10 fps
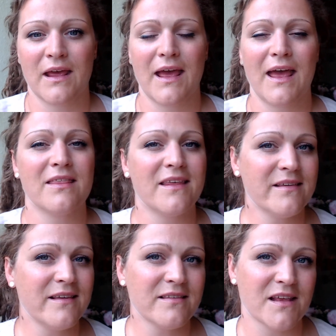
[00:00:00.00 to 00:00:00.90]
And this
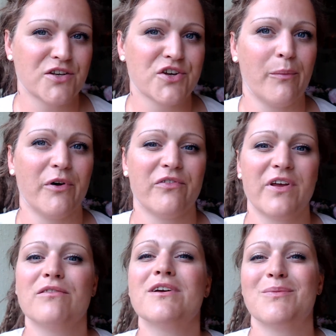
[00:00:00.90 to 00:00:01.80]
is the job of
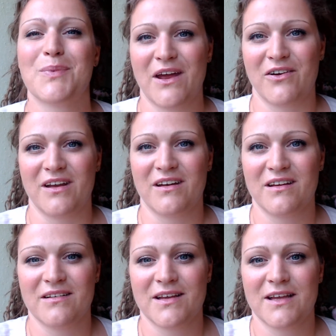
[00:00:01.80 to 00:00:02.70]
every parent,
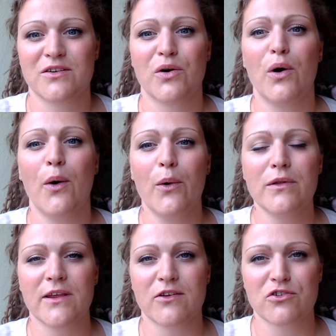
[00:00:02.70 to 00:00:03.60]
to
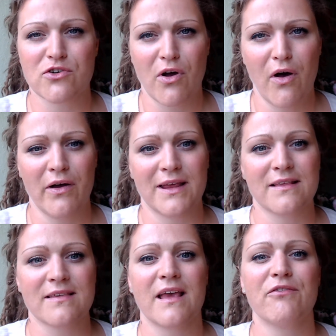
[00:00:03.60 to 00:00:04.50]
hold a strong and
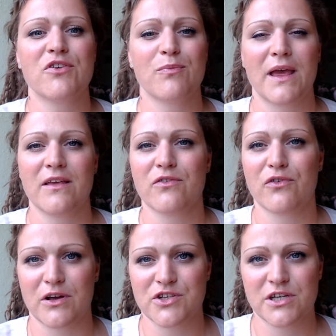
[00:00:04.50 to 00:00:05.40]
safe space for
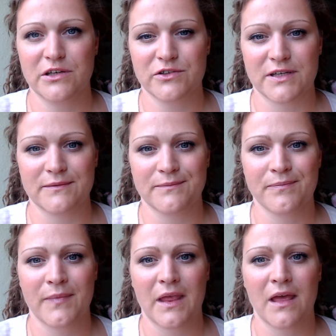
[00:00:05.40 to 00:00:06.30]
our children,
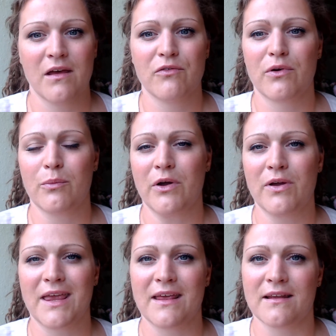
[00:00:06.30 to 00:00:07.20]
from where
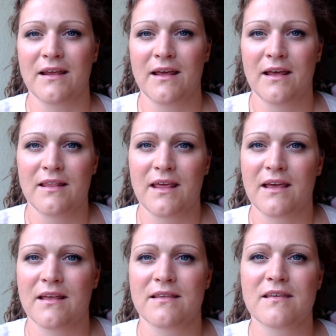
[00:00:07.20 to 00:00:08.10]
they
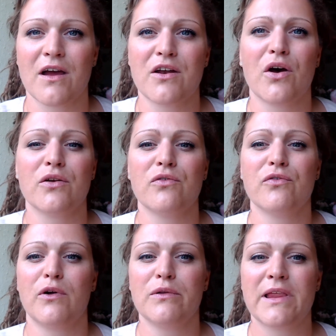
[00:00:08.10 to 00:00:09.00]
can start
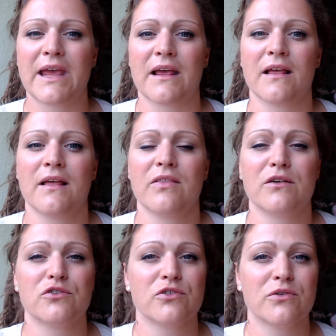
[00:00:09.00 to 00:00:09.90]
unfolding their
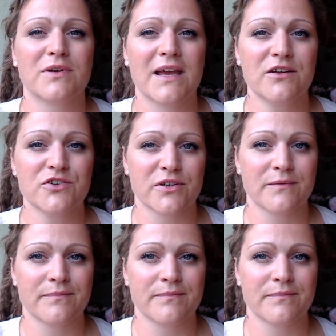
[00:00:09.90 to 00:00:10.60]
true nature,